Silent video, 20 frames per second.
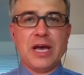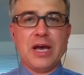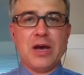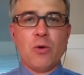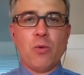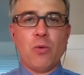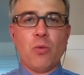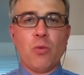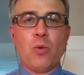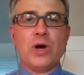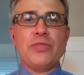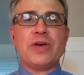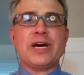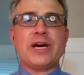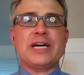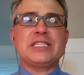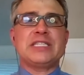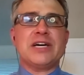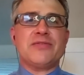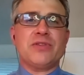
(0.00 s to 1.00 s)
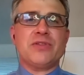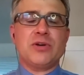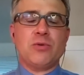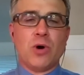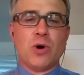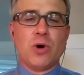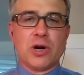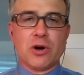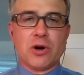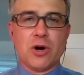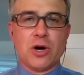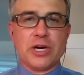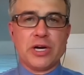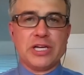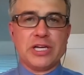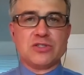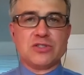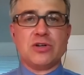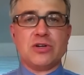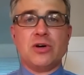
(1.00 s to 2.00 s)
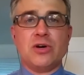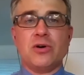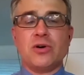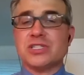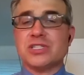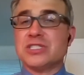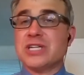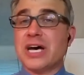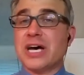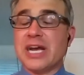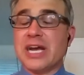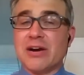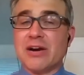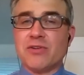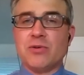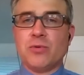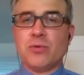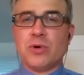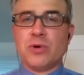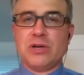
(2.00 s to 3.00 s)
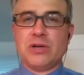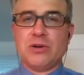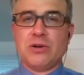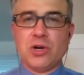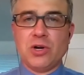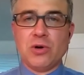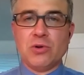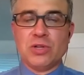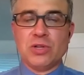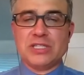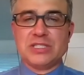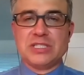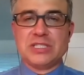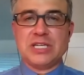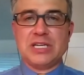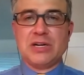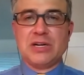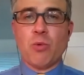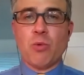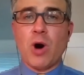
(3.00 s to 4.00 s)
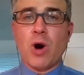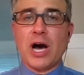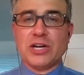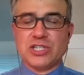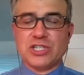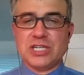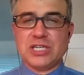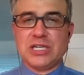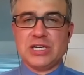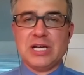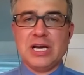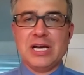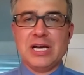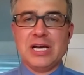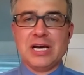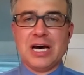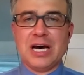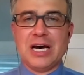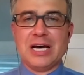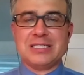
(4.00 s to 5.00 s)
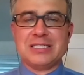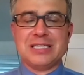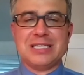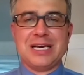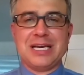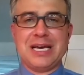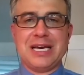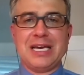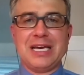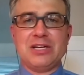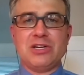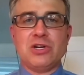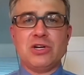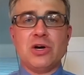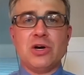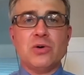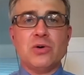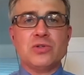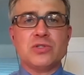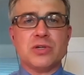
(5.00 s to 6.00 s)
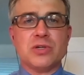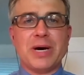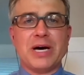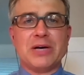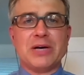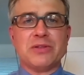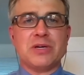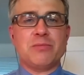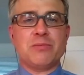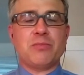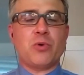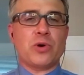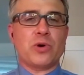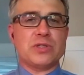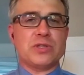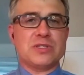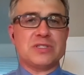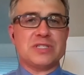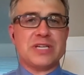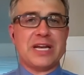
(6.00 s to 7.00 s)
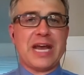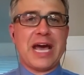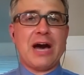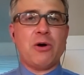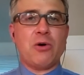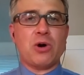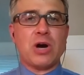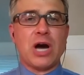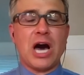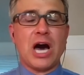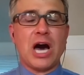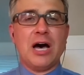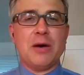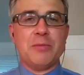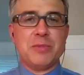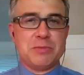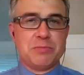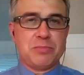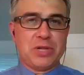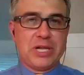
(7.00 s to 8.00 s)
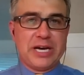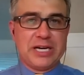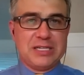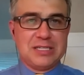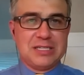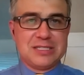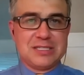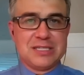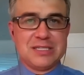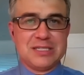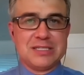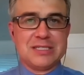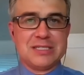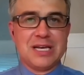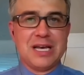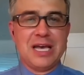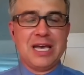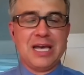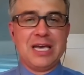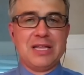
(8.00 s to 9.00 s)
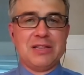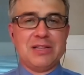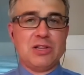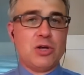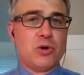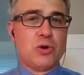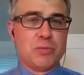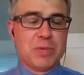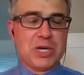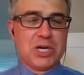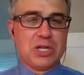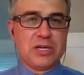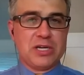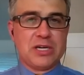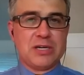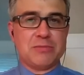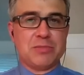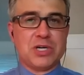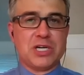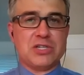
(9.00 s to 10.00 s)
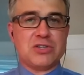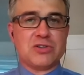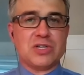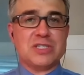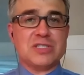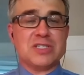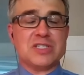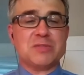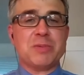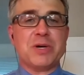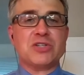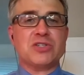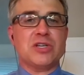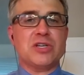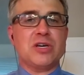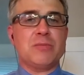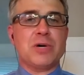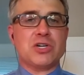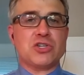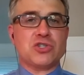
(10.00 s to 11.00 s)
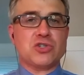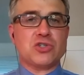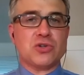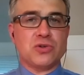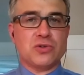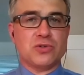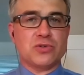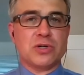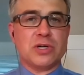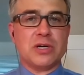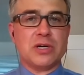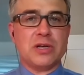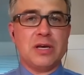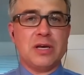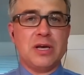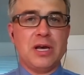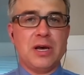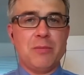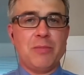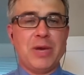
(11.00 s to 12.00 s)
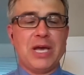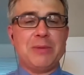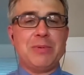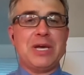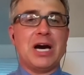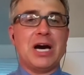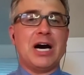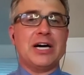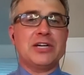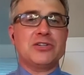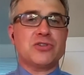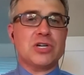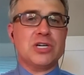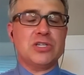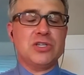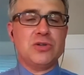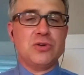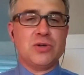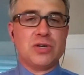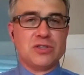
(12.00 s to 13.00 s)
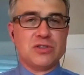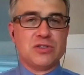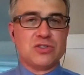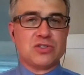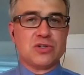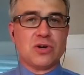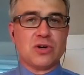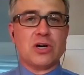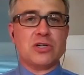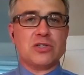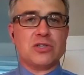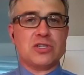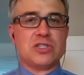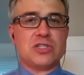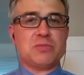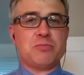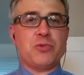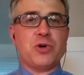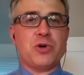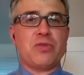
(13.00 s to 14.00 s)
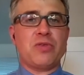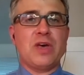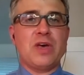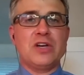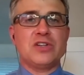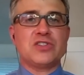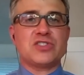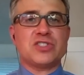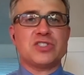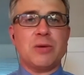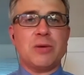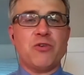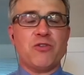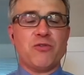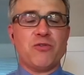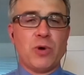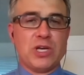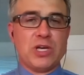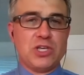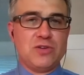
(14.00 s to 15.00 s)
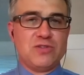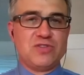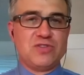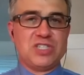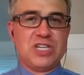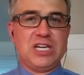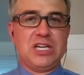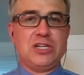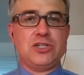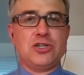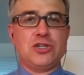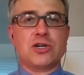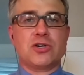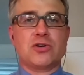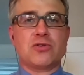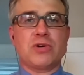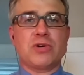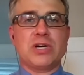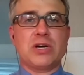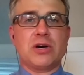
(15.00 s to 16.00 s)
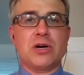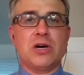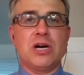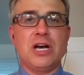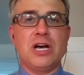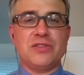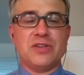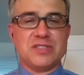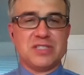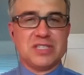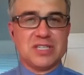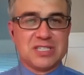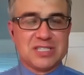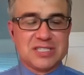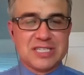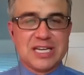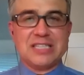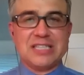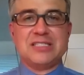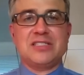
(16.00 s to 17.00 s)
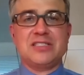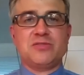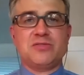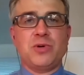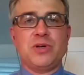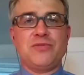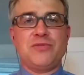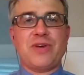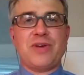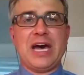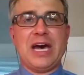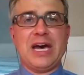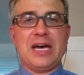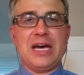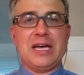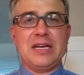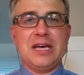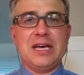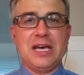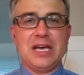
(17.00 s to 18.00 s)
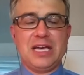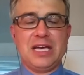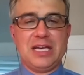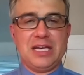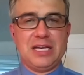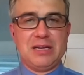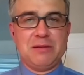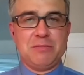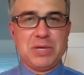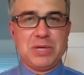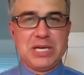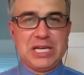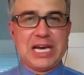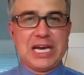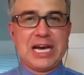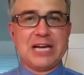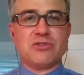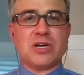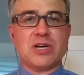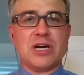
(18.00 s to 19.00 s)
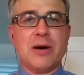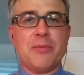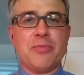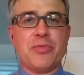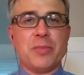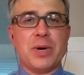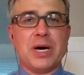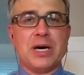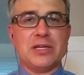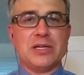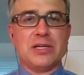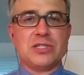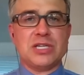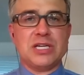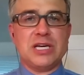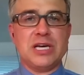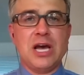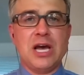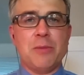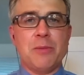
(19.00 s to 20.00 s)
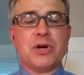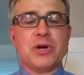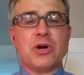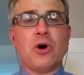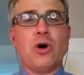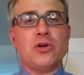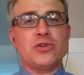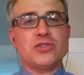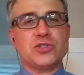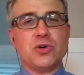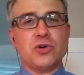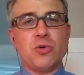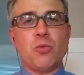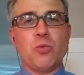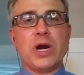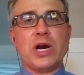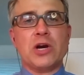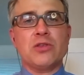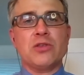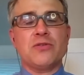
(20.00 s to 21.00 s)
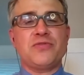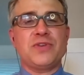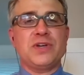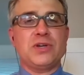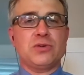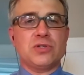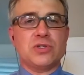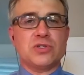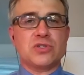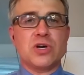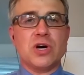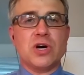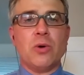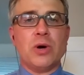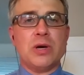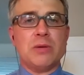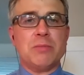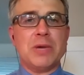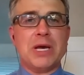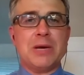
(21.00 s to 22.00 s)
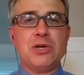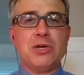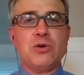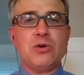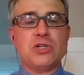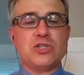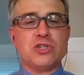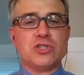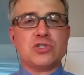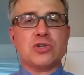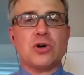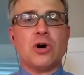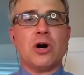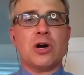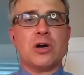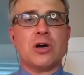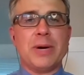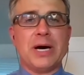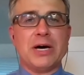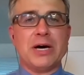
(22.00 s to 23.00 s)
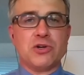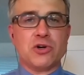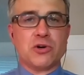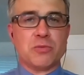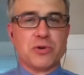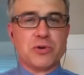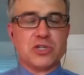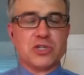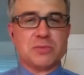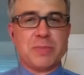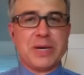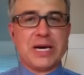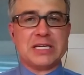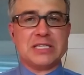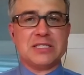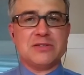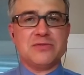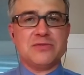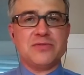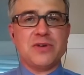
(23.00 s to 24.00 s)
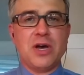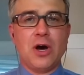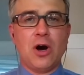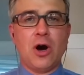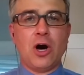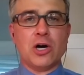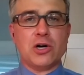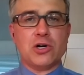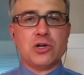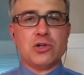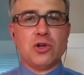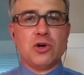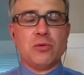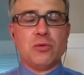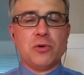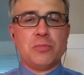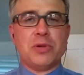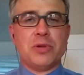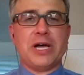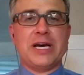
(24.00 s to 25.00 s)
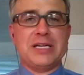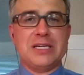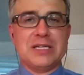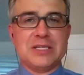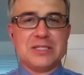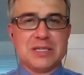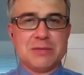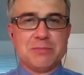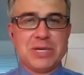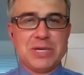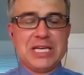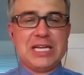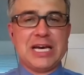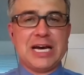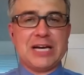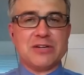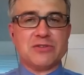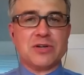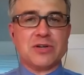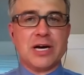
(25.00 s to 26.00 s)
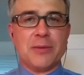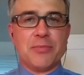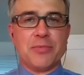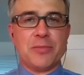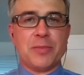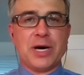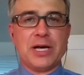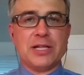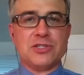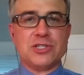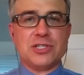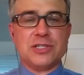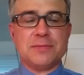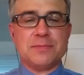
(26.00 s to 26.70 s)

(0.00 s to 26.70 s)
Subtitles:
One thing I definitely want our audience to know, because not everyone, you know, listening and watching today knows about the importance and how common blindness is in low to middle income countries, especially amongst children. Maybe, Andrea, you could start just with some of what you've seen in your career, the successes we've had in pediatric ophthalmology, but also where the field is going. Maybe you can just talk about your perspective on global blindness and pediatric ophthalmology.